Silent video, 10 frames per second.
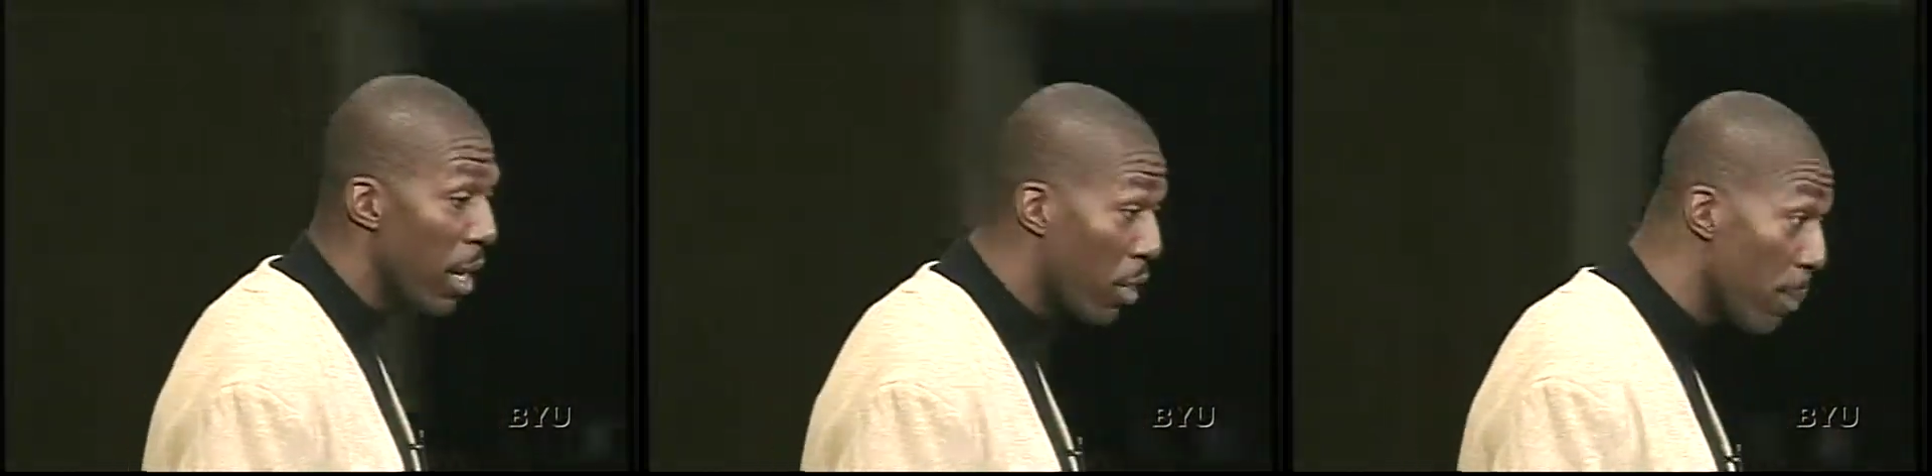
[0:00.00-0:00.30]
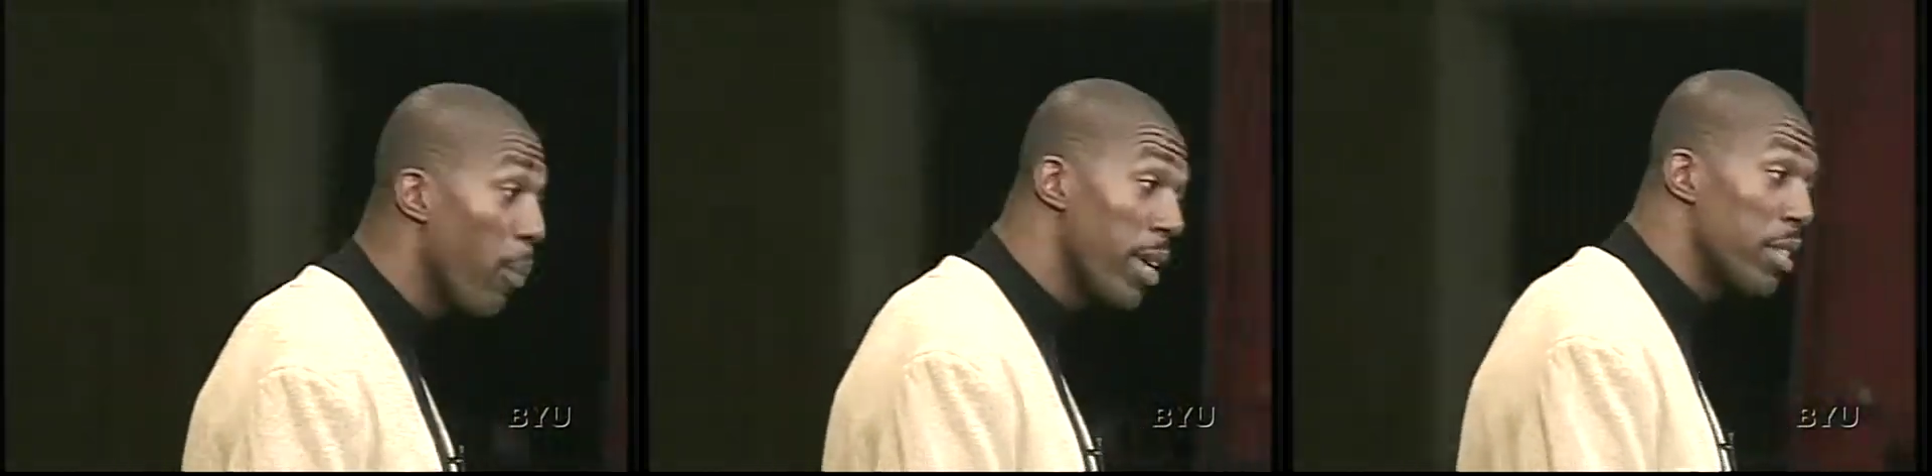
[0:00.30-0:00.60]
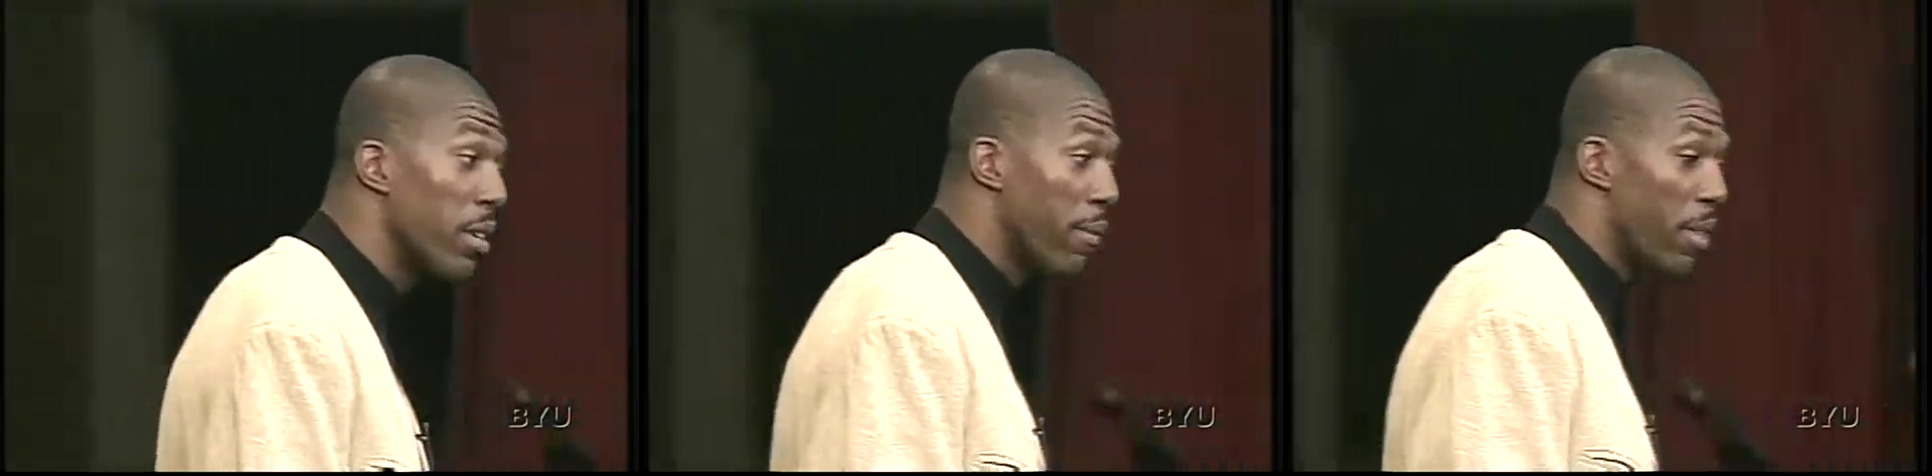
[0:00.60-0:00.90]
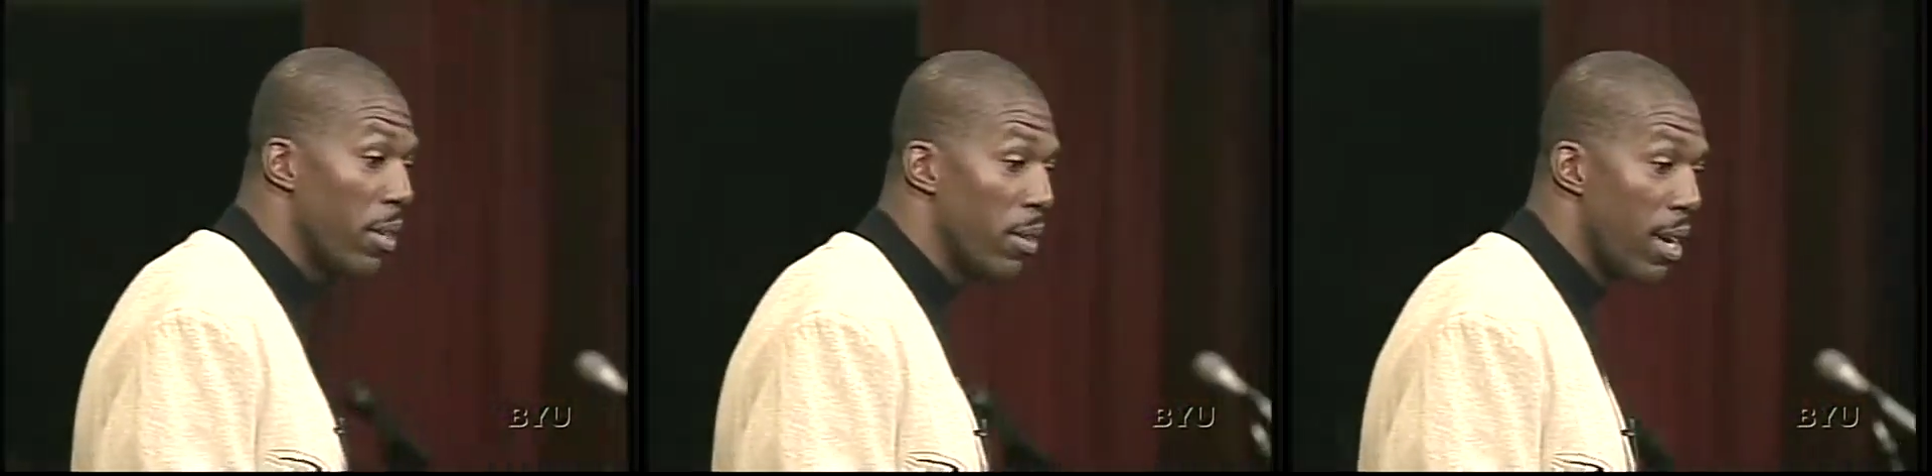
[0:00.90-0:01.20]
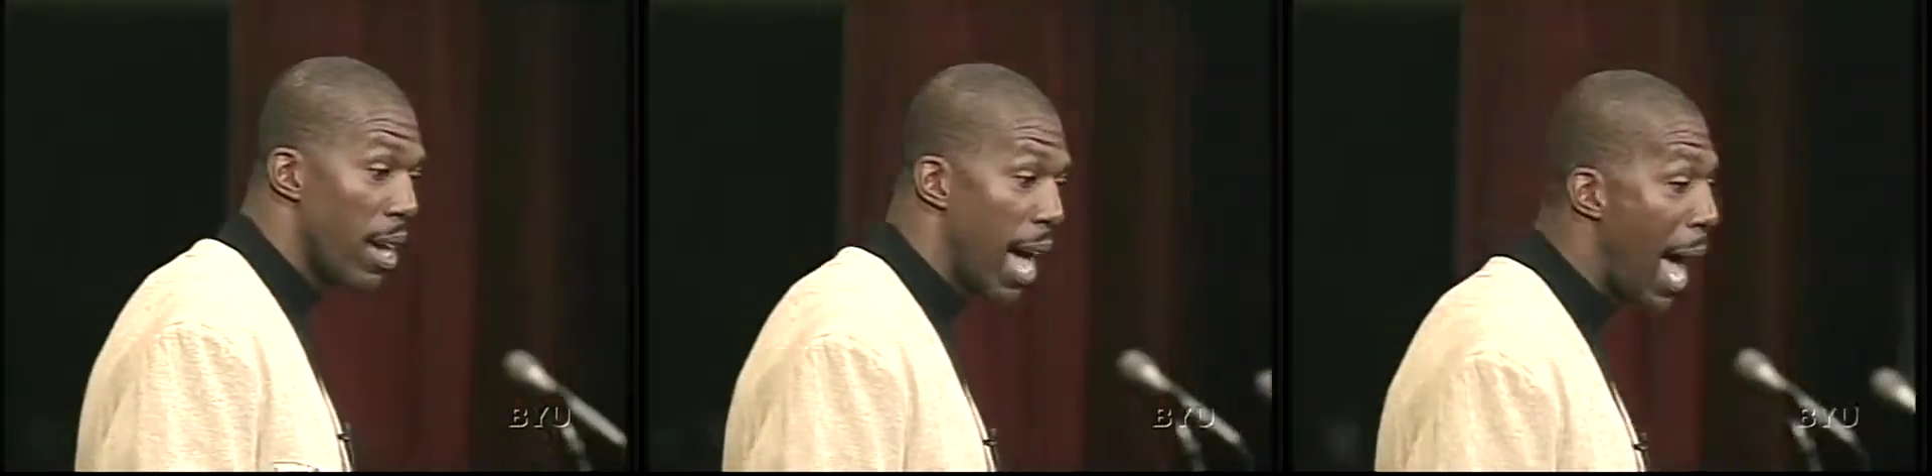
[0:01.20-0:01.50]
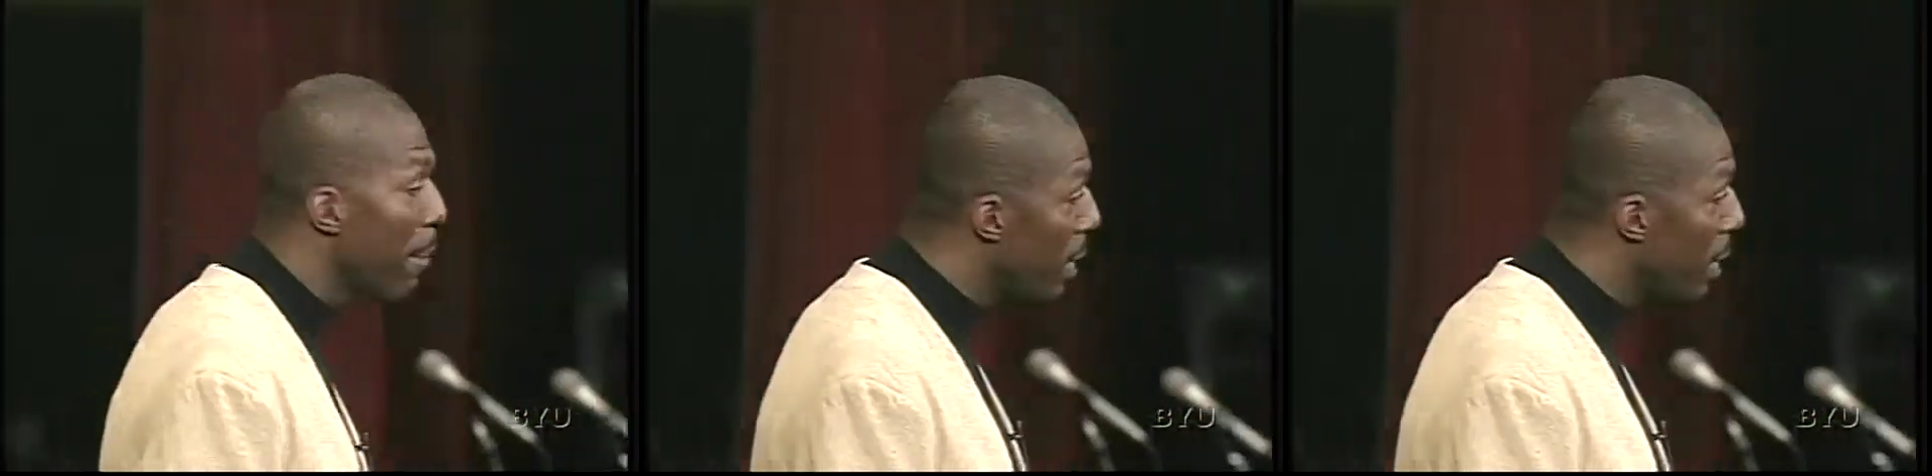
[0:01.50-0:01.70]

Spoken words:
a good president for you. I